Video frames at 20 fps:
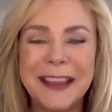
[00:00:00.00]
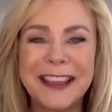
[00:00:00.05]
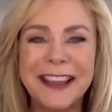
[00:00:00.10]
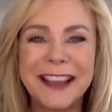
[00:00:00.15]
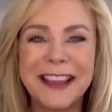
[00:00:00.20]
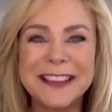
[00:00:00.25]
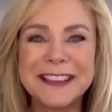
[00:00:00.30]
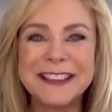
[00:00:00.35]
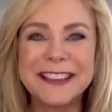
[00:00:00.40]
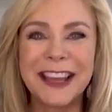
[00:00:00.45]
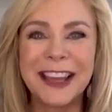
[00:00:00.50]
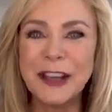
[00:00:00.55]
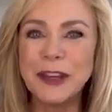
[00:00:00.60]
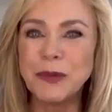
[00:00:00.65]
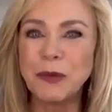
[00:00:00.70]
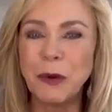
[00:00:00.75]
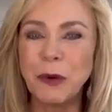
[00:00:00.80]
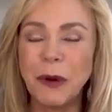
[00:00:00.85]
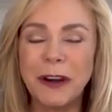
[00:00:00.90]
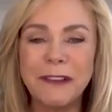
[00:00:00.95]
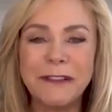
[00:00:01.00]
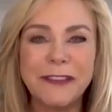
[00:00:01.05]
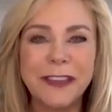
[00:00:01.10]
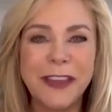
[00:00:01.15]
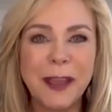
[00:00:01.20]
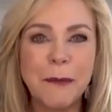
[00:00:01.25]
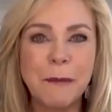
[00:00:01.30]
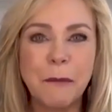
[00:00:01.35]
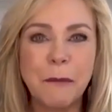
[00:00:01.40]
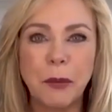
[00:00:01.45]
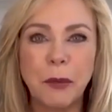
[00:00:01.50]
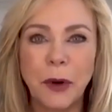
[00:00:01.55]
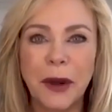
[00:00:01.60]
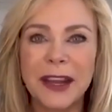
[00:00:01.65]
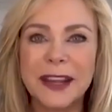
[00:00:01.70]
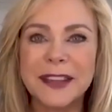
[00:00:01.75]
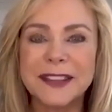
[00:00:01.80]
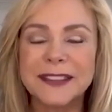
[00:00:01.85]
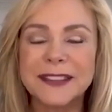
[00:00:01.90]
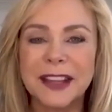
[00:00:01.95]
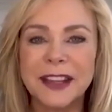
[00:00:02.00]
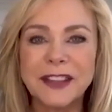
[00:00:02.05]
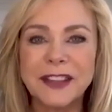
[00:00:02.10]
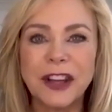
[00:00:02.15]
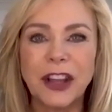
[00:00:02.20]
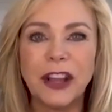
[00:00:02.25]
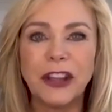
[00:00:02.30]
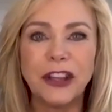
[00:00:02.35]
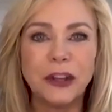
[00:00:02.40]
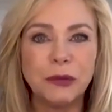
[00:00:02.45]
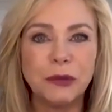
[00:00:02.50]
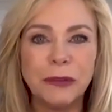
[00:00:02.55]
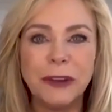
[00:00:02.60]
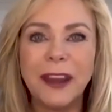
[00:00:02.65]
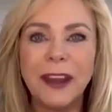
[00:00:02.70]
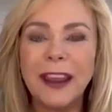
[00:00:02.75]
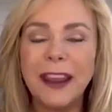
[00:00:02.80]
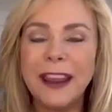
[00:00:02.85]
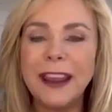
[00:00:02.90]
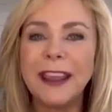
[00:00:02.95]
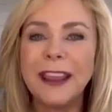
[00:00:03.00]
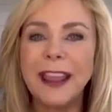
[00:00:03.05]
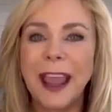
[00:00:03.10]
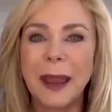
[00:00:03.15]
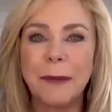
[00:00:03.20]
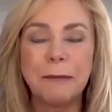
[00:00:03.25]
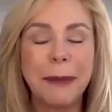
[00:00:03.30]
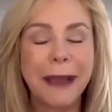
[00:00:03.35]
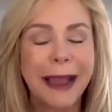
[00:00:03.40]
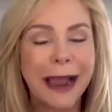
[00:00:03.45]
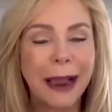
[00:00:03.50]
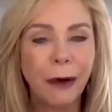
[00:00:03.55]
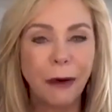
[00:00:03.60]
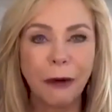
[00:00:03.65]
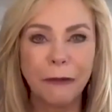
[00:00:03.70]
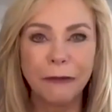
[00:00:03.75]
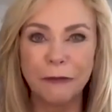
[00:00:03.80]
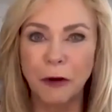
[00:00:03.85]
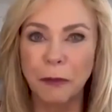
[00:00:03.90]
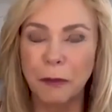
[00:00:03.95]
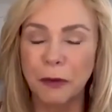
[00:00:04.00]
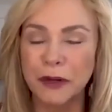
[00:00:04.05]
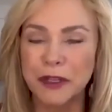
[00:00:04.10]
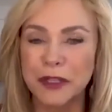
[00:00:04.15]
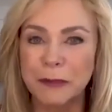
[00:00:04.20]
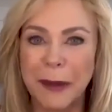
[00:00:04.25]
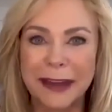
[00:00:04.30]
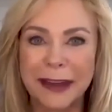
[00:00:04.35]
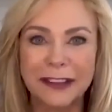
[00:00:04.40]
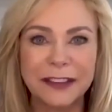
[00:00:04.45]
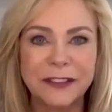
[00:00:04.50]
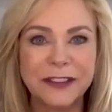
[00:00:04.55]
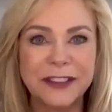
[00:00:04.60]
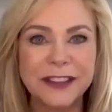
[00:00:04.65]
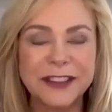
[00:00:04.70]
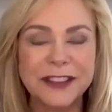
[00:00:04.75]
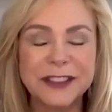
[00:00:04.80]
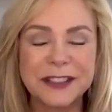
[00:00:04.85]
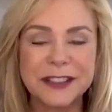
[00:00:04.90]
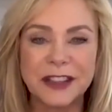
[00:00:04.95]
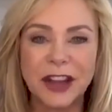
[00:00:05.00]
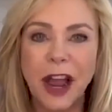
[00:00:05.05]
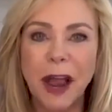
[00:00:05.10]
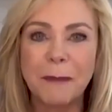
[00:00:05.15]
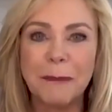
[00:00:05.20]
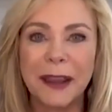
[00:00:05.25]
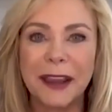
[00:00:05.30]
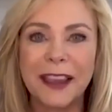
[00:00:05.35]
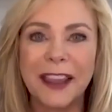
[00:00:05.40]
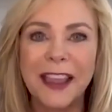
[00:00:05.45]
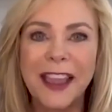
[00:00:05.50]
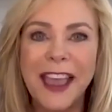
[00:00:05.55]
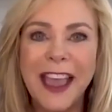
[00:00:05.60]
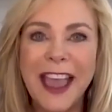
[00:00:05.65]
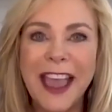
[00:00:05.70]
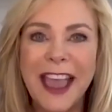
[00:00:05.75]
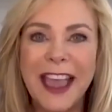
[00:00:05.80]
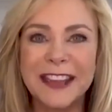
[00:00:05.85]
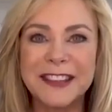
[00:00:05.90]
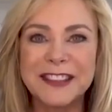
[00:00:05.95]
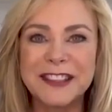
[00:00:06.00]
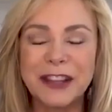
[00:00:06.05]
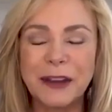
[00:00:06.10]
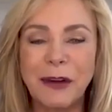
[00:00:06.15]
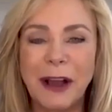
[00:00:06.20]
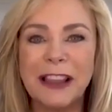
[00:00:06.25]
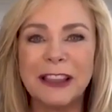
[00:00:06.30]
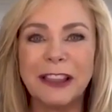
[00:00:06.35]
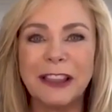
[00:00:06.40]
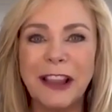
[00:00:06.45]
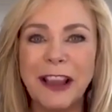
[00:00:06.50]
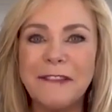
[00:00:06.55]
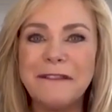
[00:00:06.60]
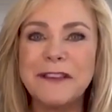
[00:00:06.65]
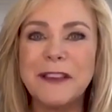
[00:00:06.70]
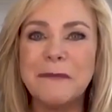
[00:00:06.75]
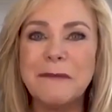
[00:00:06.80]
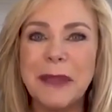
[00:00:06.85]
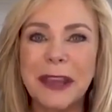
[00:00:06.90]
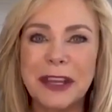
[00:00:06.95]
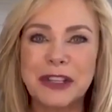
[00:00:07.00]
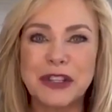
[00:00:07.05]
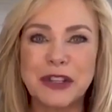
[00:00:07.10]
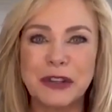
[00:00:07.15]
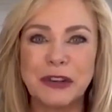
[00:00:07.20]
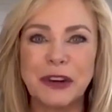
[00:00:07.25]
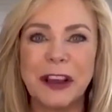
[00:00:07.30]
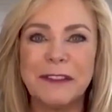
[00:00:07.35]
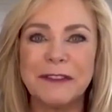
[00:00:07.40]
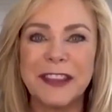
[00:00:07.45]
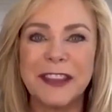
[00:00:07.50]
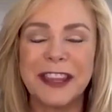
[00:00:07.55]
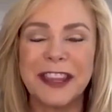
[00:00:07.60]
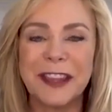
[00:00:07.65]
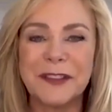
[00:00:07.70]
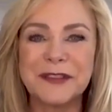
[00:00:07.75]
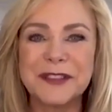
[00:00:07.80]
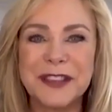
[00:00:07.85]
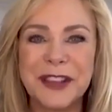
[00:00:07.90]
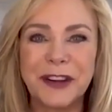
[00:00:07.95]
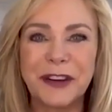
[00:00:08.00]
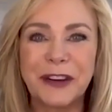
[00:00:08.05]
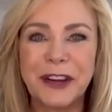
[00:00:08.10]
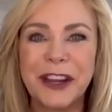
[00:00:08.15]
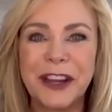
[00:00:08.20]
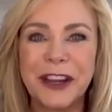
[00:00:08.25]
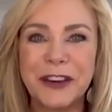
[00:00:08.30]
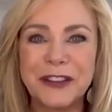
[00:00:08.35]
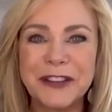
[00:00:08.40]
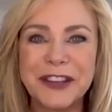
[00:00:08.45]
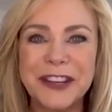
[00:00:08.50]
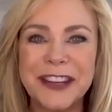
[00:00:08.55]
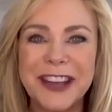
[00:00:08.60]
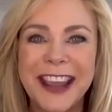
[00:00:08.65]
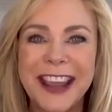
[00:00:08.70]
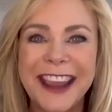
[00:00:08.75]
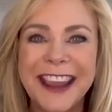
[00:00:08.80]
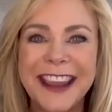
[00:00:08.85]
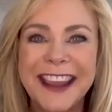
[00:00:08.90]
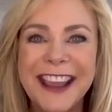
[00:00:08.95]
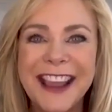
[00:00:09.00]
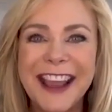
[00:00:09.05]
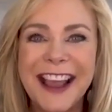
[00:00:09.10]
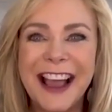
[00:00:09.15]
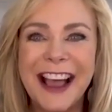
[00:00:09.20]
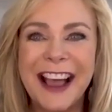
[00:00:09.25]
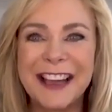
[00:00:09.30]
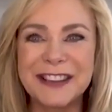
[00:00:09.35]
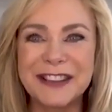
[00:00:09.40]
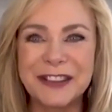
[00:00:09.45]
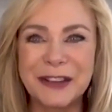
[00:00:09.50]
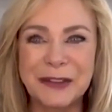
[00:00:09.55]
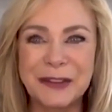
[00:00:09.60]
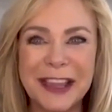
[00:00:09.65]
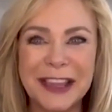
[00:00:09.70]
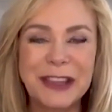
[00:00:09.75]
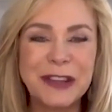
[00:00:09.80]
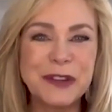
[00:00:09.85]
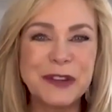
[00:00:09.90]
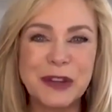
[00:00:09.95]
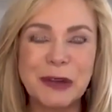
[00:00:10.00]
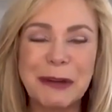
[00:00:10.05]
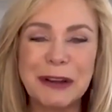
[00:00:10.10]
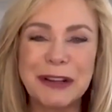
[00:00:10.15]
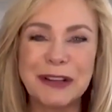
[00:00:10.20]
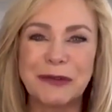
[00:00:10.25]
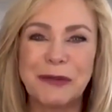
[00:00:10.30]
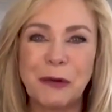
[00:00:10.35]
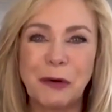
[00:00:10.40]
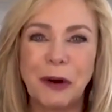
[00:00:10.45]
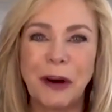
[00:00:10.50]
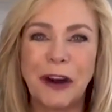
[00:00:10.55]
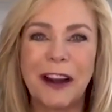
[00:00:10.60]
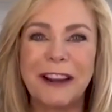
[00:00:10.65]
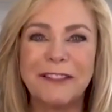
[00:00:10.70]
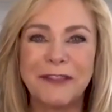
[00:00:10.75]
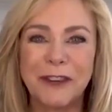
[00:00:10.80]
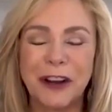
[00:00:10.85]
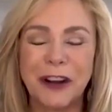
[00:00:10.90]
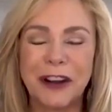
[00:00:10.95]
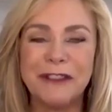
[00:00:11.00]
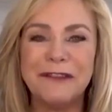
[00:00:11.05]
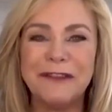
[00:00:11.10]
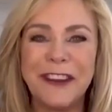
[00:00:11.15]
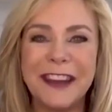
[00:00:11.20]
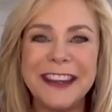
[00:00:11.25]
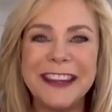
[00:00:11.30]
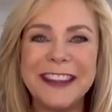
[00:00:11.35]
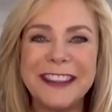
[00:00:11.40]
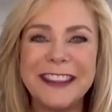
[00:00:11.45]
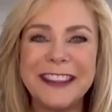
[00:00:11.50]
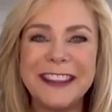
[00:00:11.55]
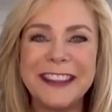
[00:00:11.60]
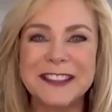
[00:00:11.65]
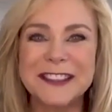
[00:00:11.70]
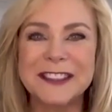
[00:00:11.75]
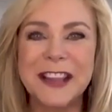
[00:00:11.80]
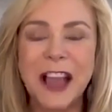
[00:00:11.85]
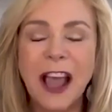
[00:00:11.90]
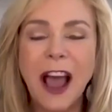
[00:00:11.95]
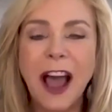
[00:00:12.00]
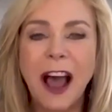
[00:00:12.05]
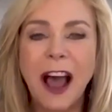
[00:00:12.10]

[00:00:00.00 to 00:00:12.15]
because each one of them brings such a unique and powerful perspective to this topic. And so I love the mixture of the gifts that are here today. Uh, so thank you so much for, for convening this.